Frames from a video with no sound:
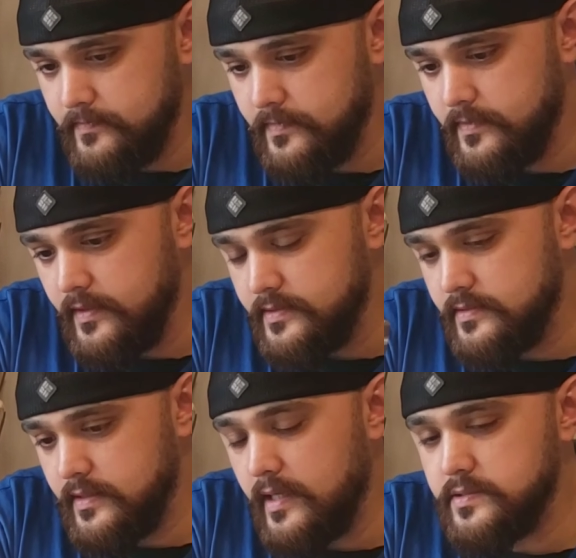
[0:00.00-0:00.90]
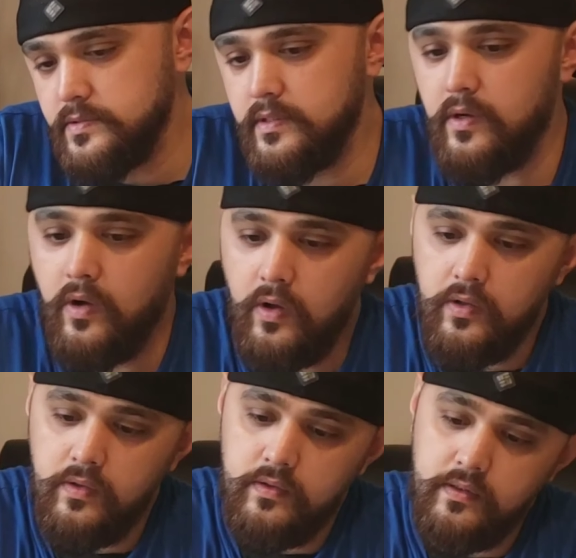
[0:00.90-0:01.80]
This is actually
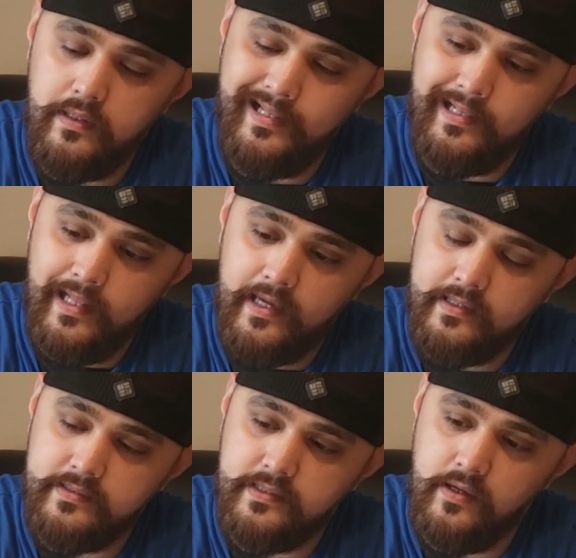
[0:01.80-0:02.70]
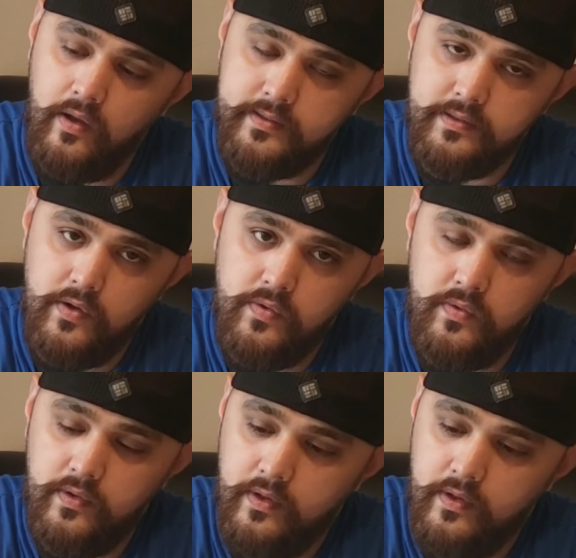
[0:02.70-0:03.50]
called Legacy also.